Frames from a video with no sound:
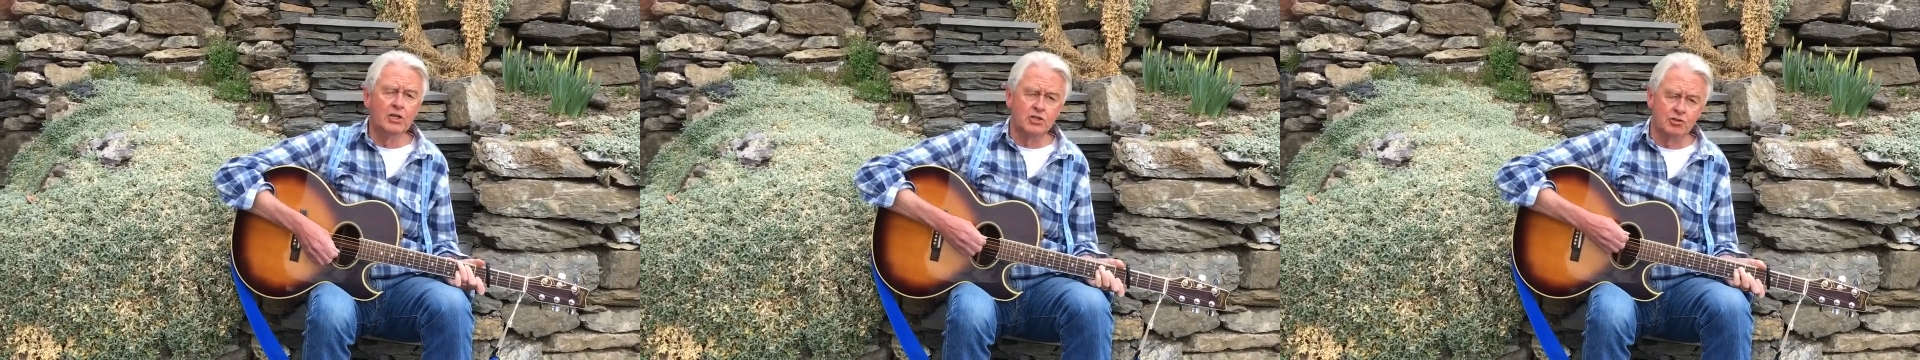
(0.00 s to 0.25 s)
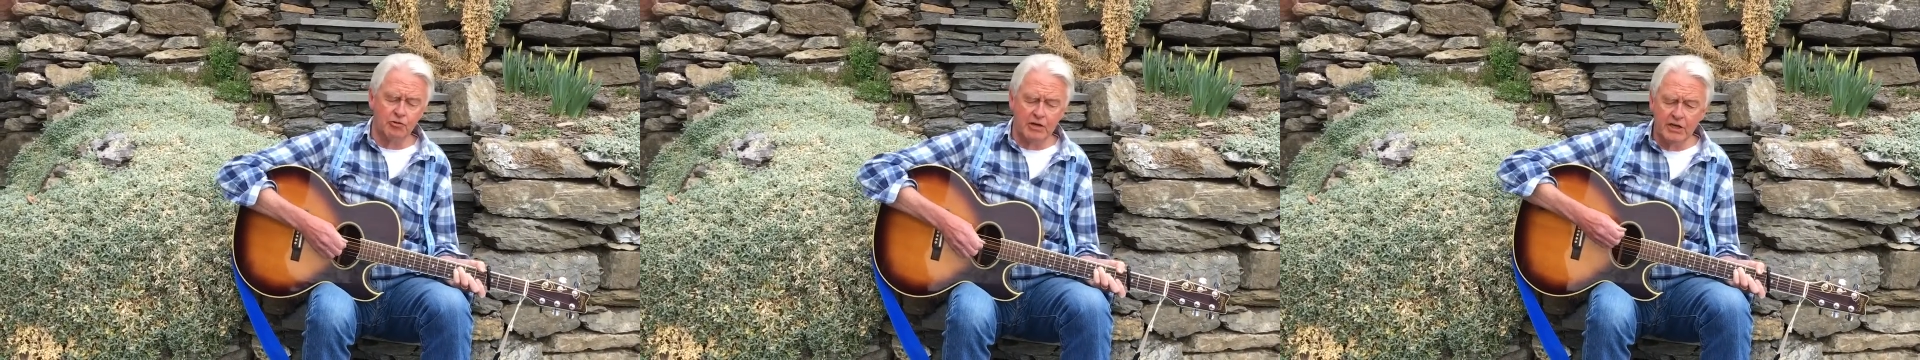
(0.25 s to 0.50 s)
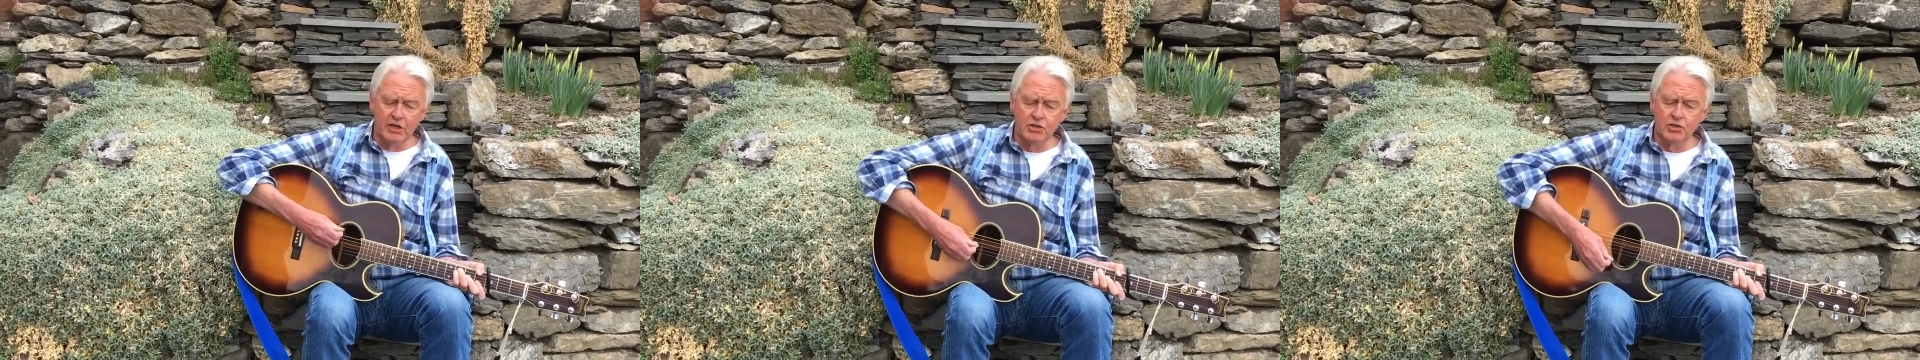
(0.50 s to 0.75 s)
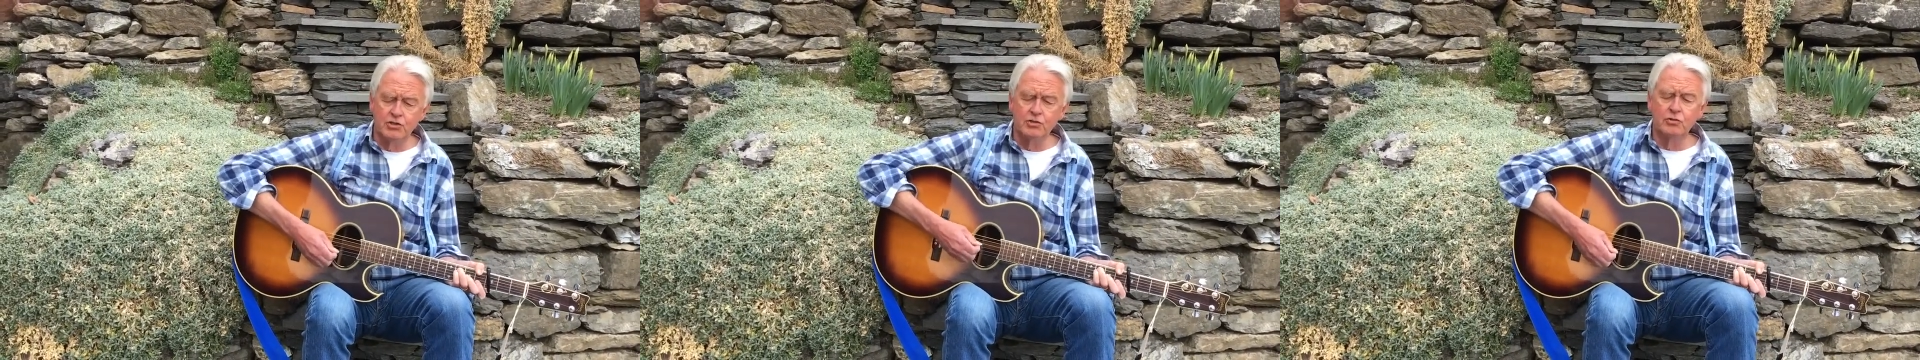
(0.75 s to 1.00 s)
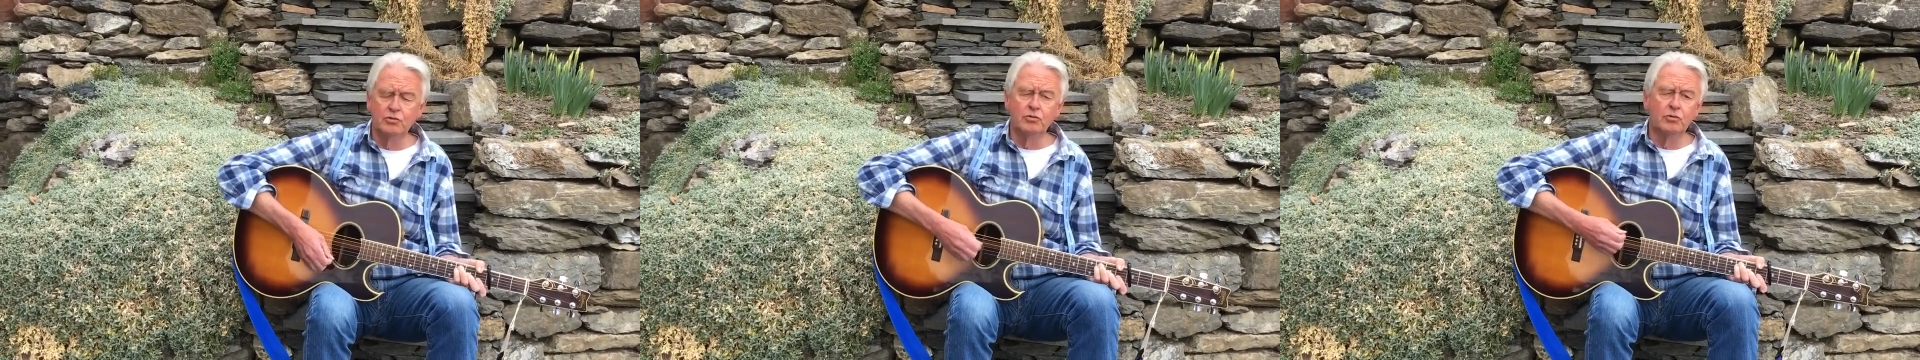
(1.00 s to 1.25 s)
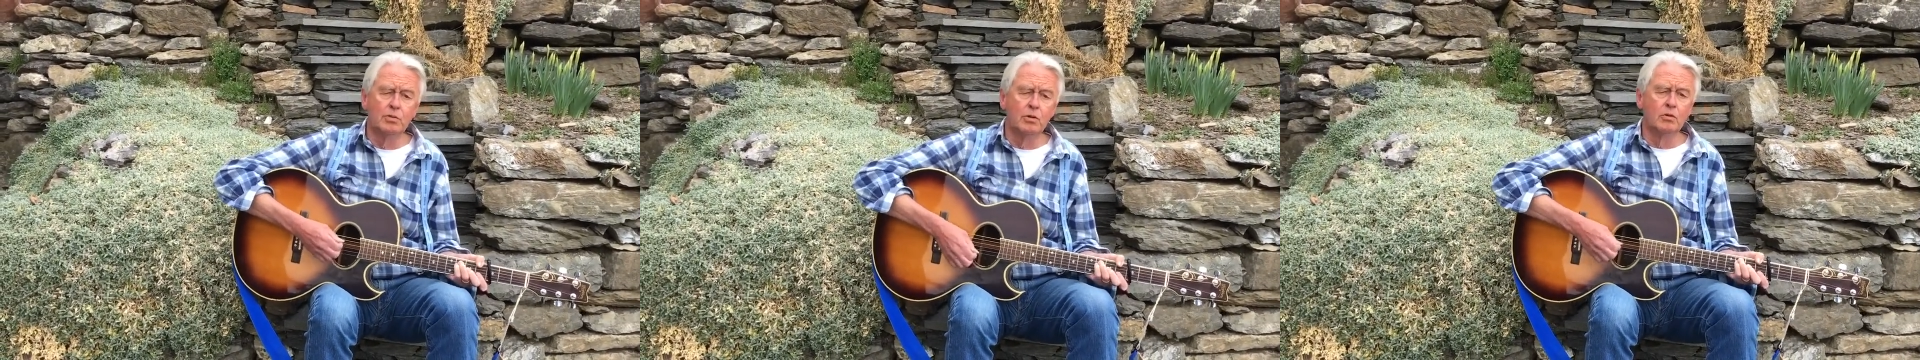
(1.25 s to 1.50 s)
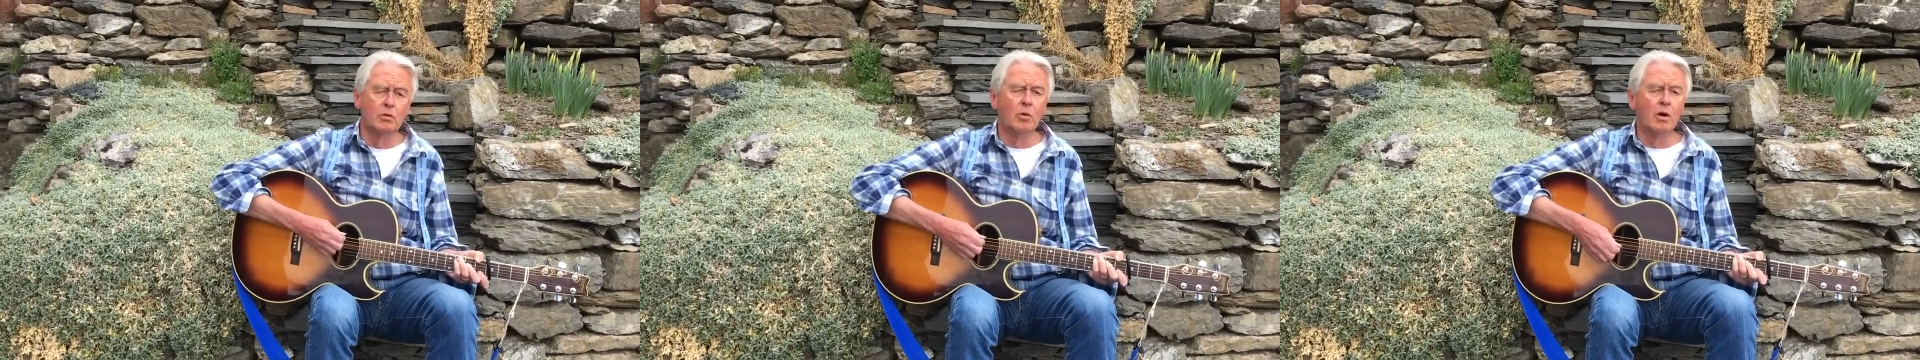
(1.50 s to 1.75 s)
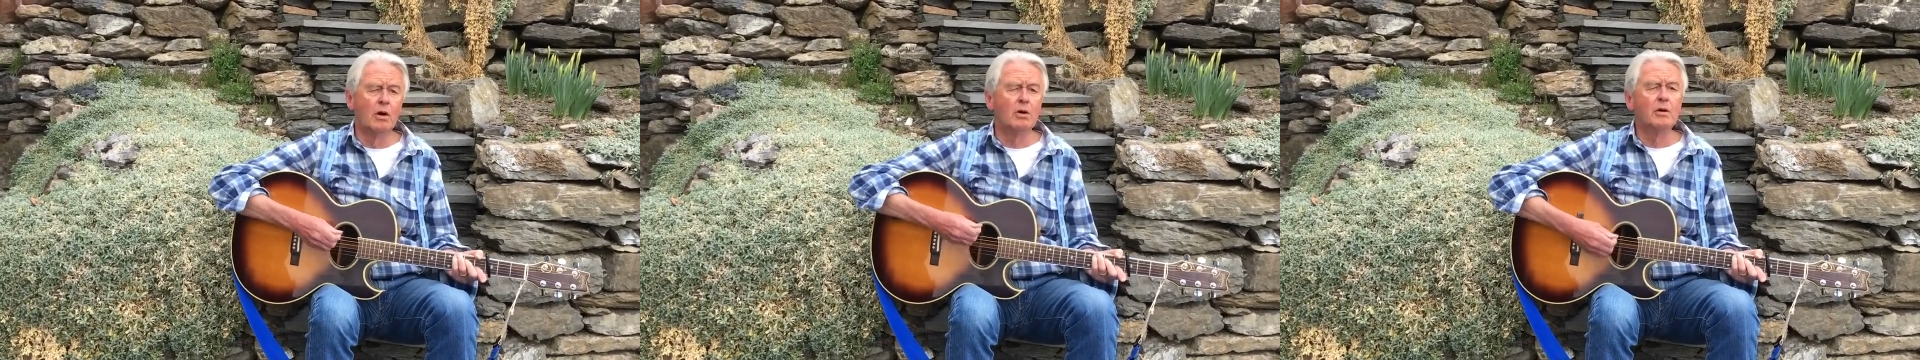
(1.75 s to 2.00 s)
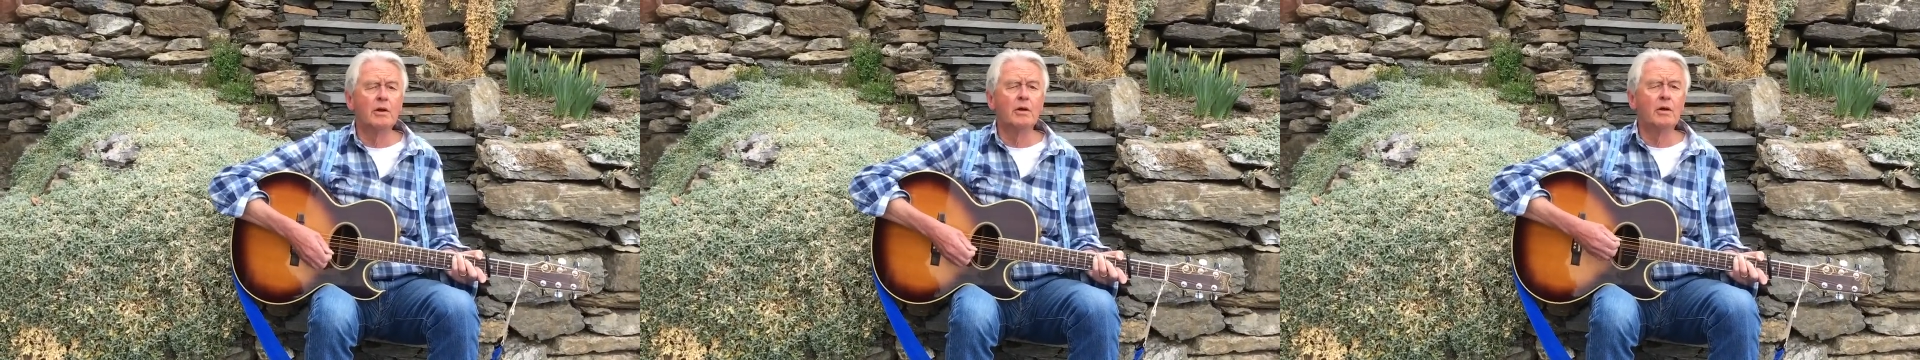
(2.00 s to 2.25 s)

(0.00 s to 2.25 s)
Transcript: stranger to blue water.